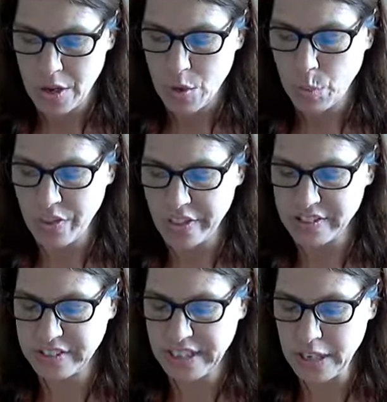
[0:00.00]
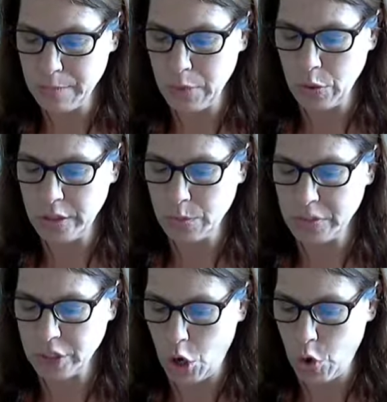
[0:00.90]
When the ceremony
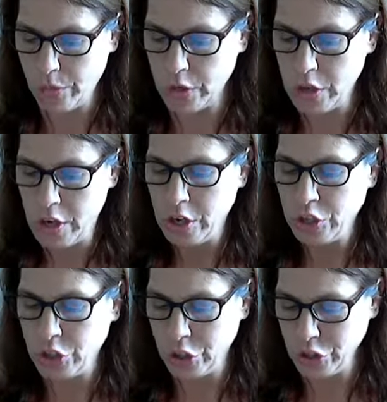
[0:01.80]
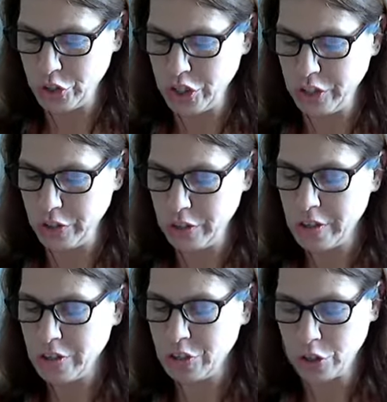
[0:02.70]
was over, Churchill
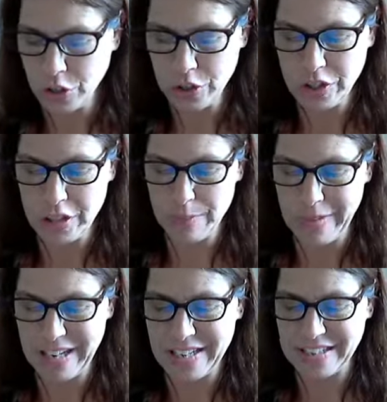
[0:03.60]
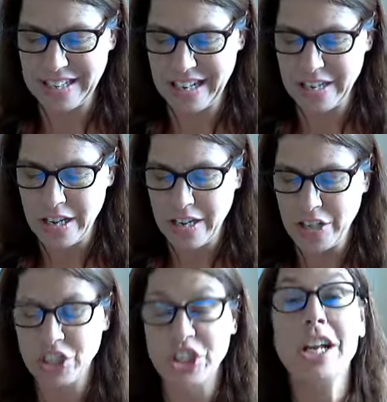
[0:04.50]
turned to the men and said,
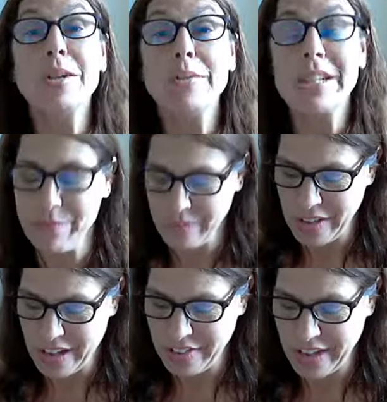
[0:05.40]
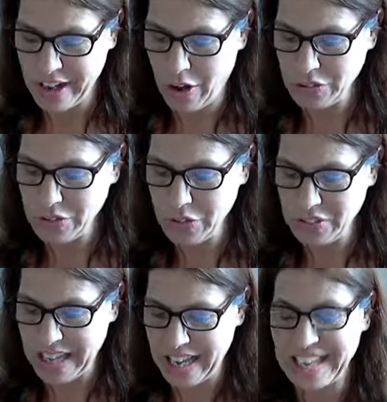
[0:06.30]
Gentlemen, they also
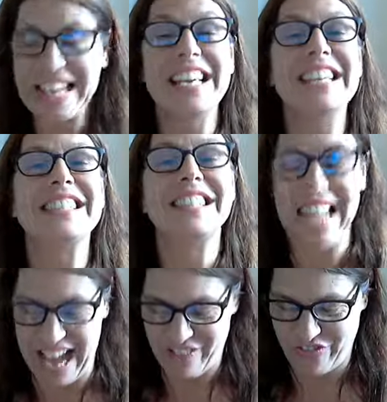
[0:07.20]
say he is deaf.